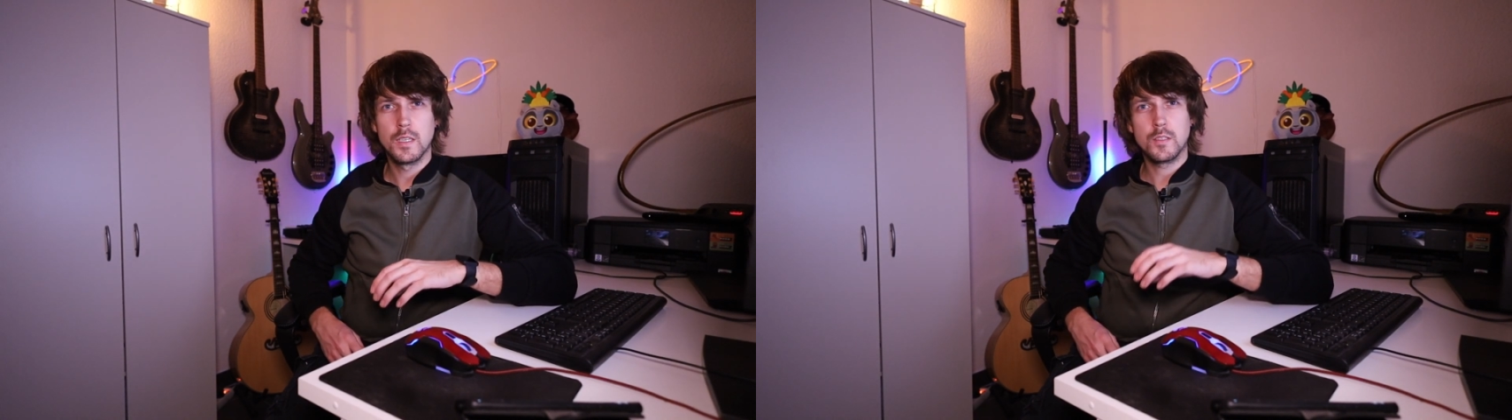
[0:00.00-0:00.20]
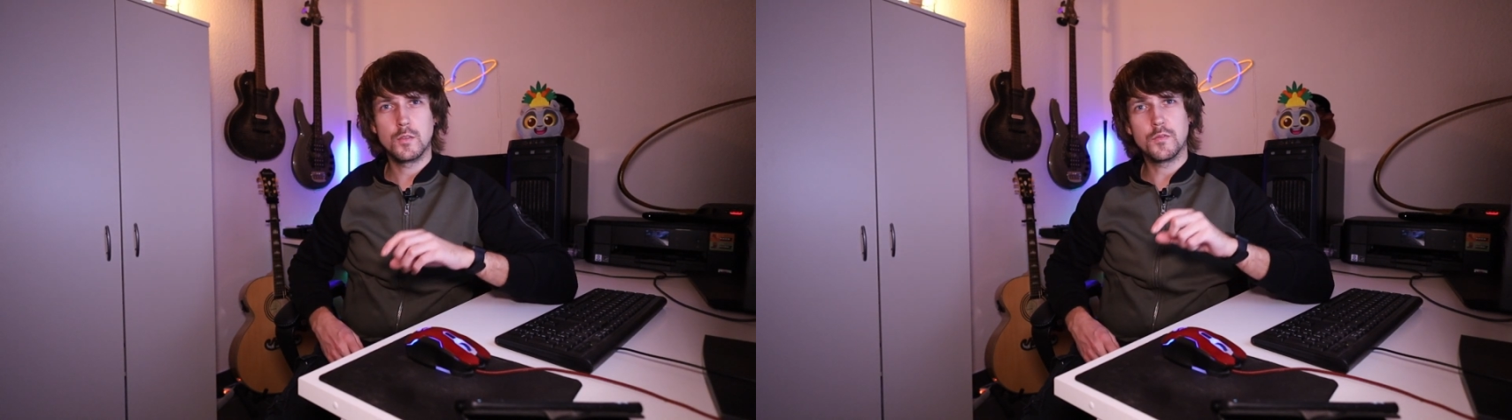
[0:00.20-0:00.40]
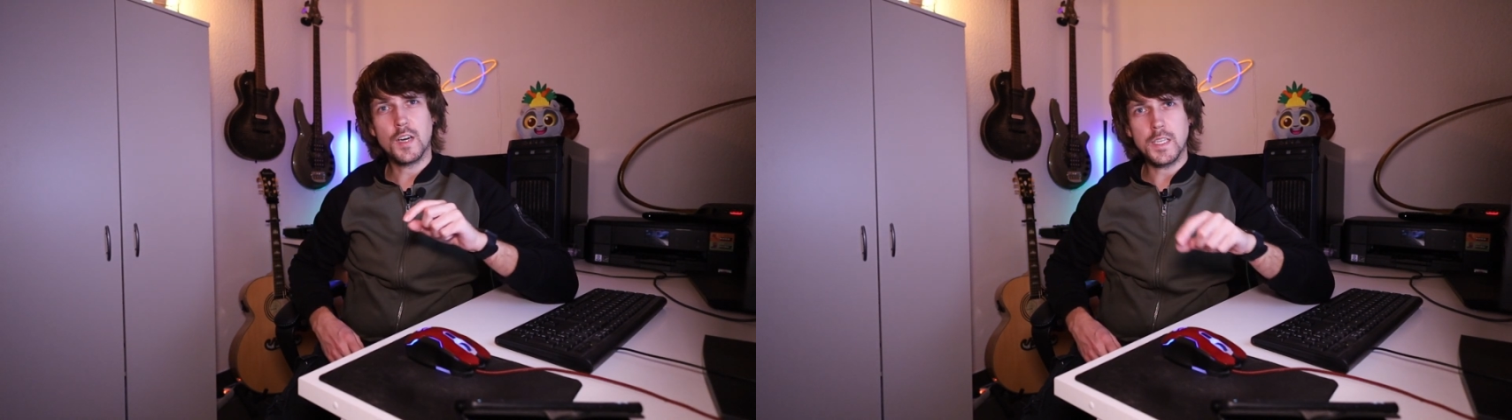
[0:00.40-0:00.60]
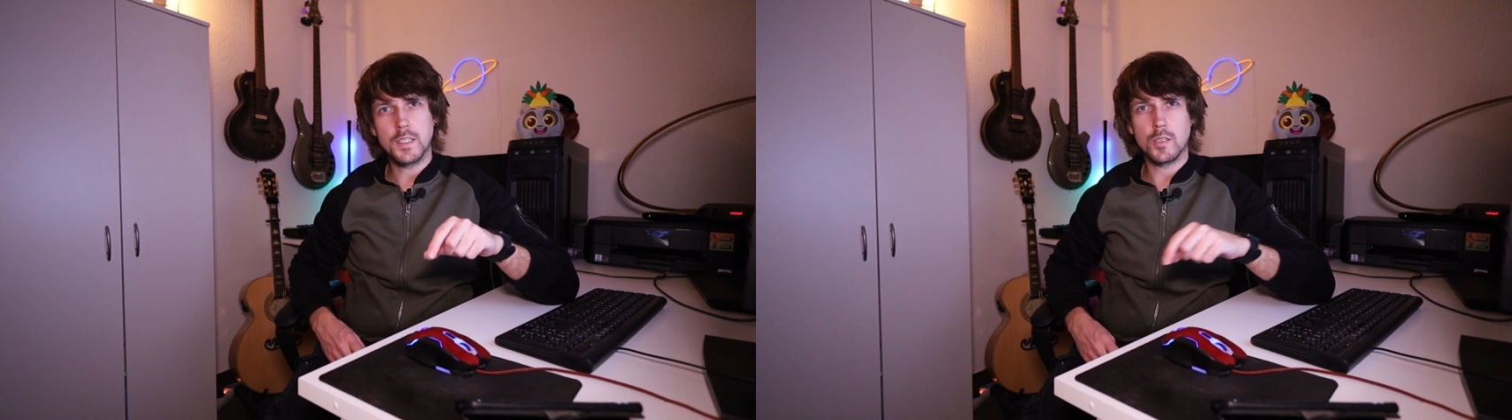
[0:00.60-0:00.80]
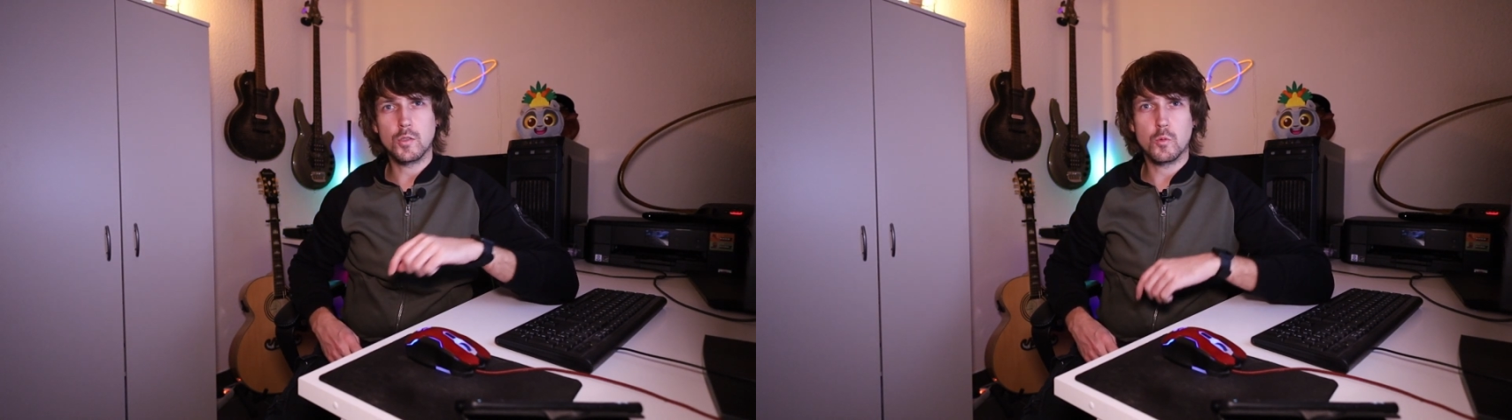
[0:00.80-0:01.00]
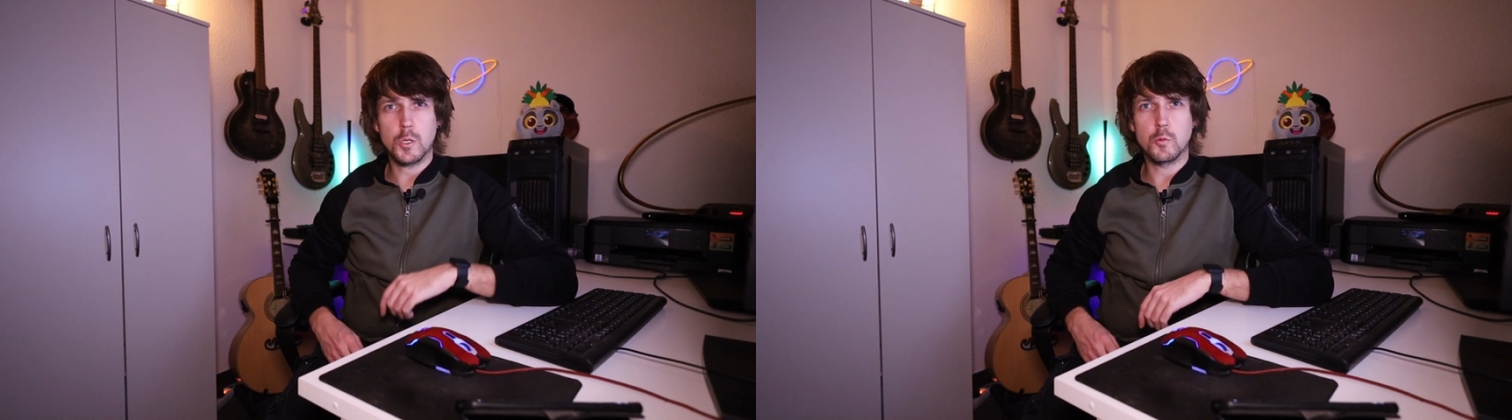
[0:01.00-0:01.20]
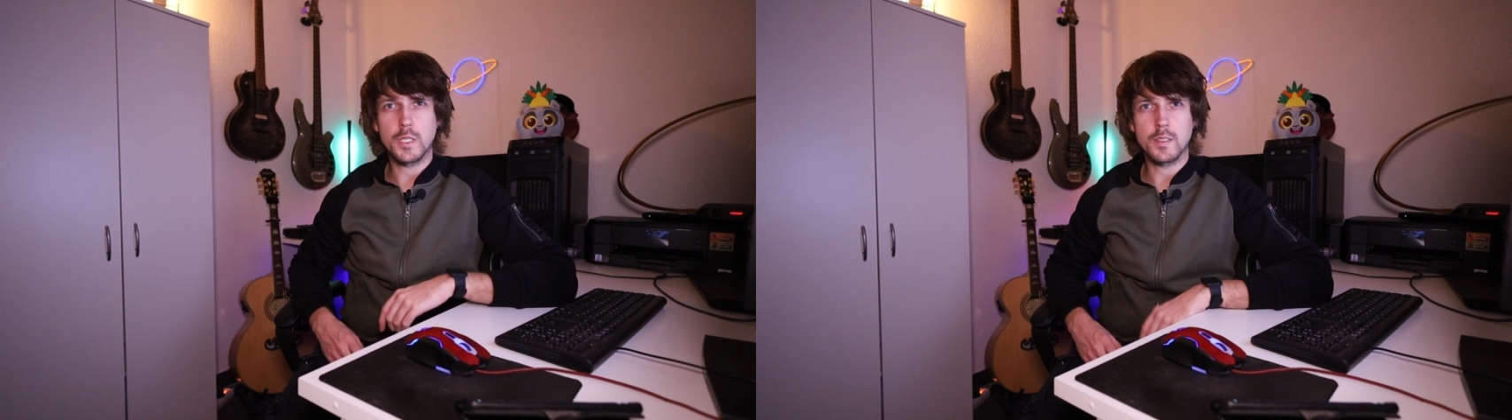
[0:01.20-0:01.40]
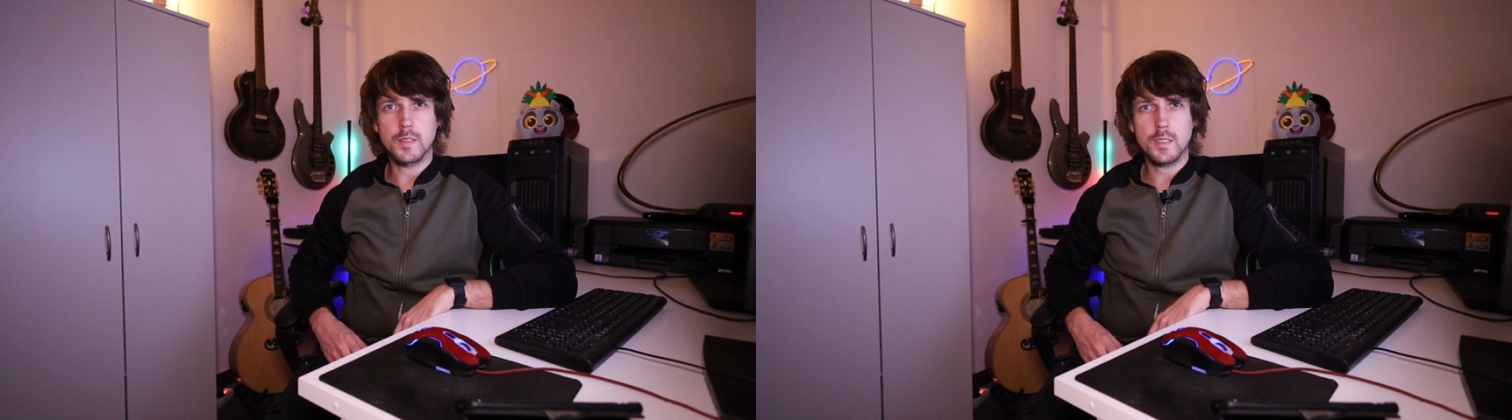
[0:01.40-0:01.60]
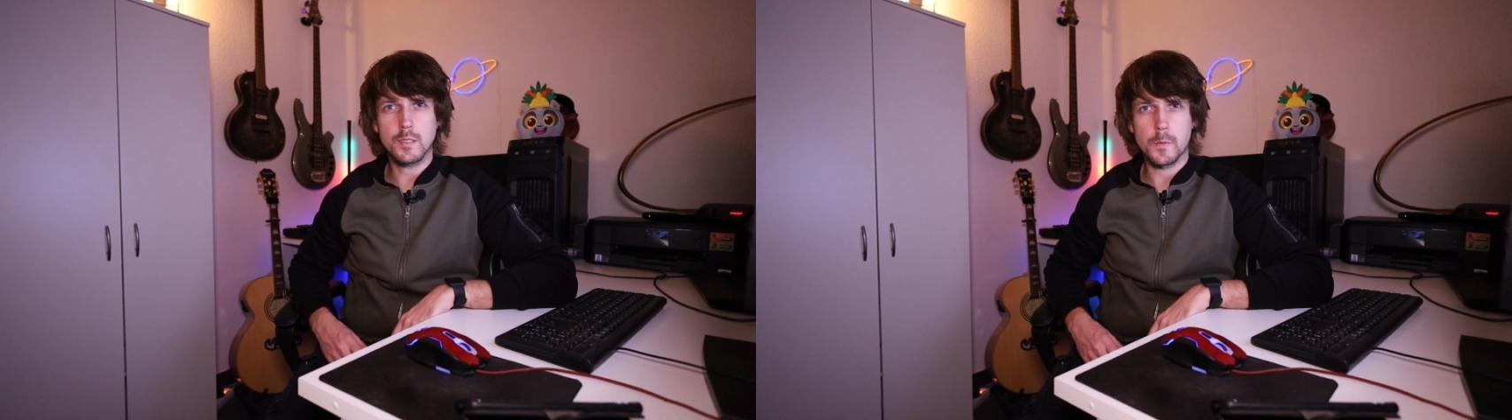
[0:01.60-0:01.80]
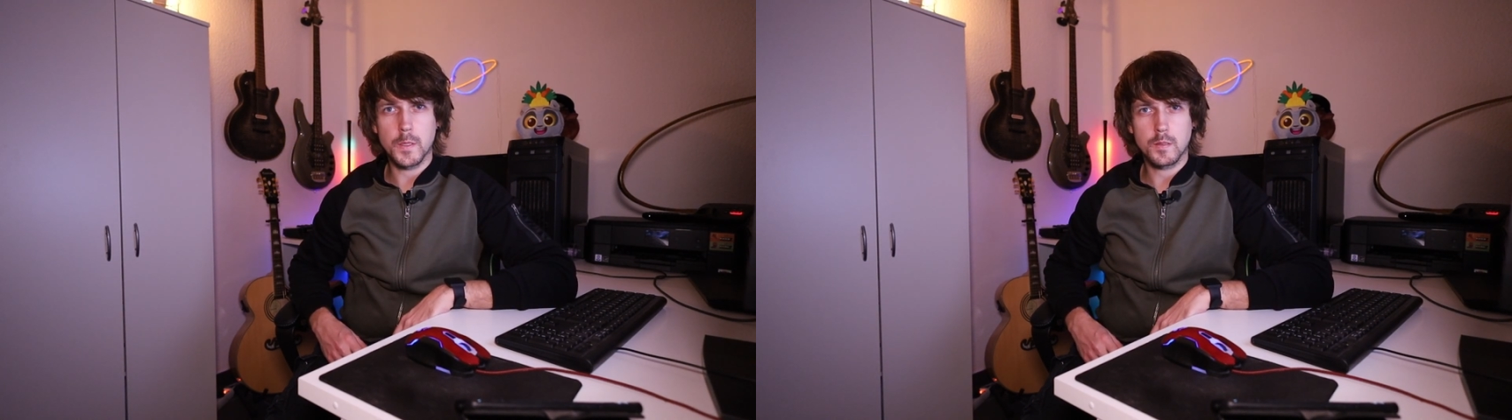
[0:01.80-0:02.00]
to find out what we can see
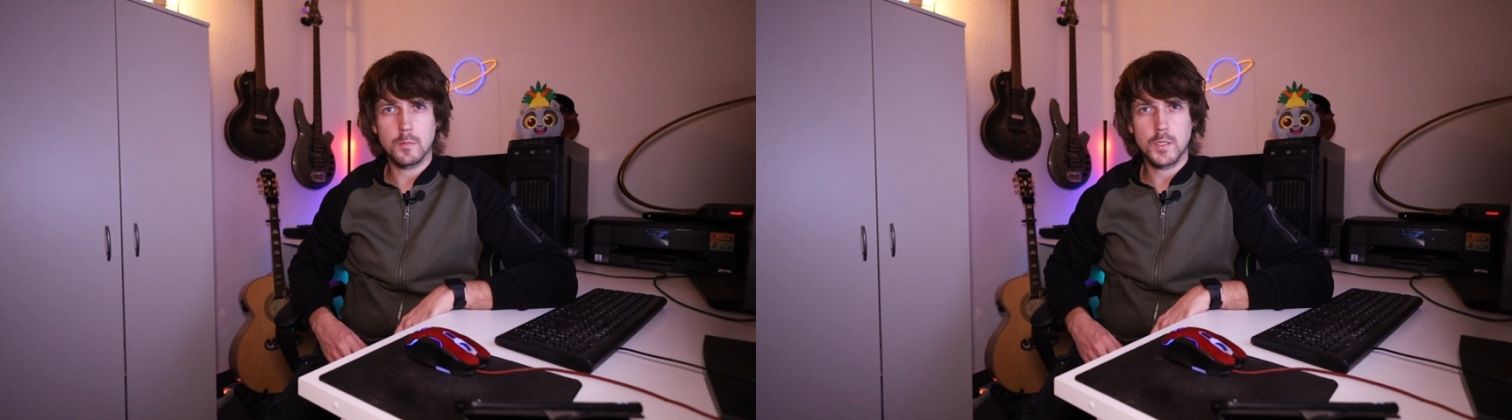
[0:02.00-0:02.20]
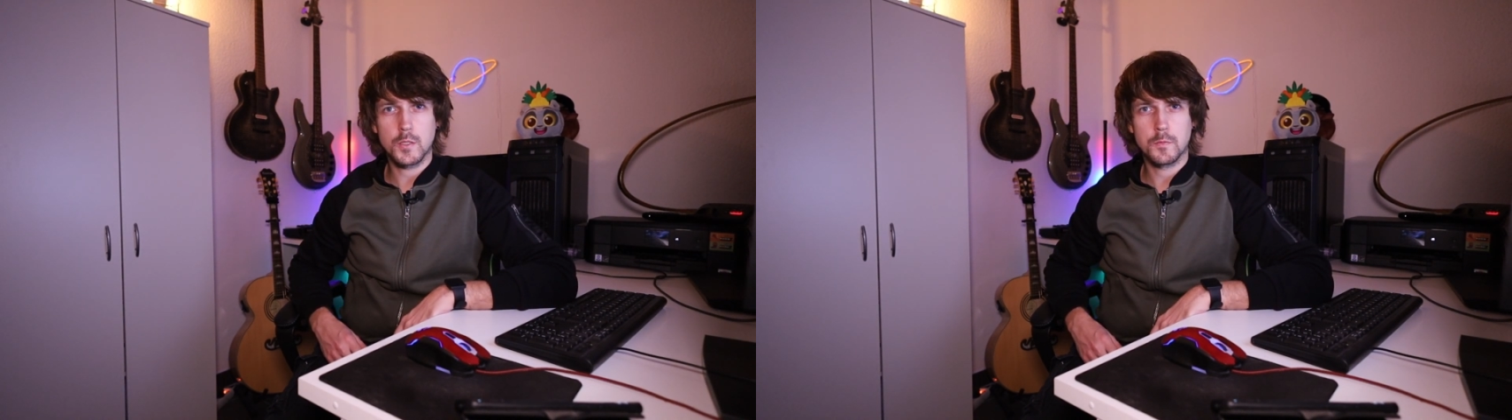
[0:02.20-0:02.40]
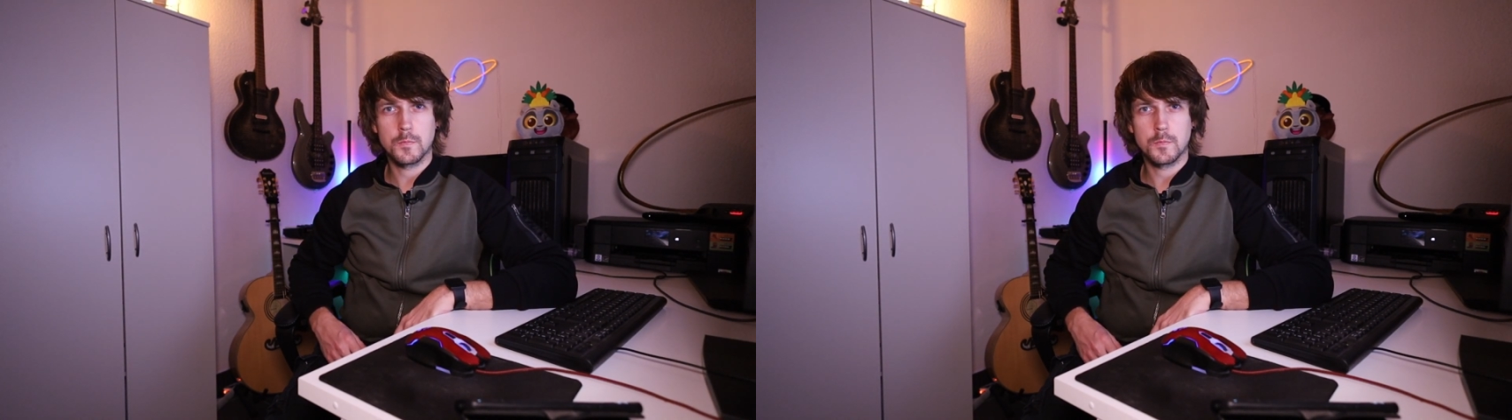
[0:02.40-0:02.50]
in this image.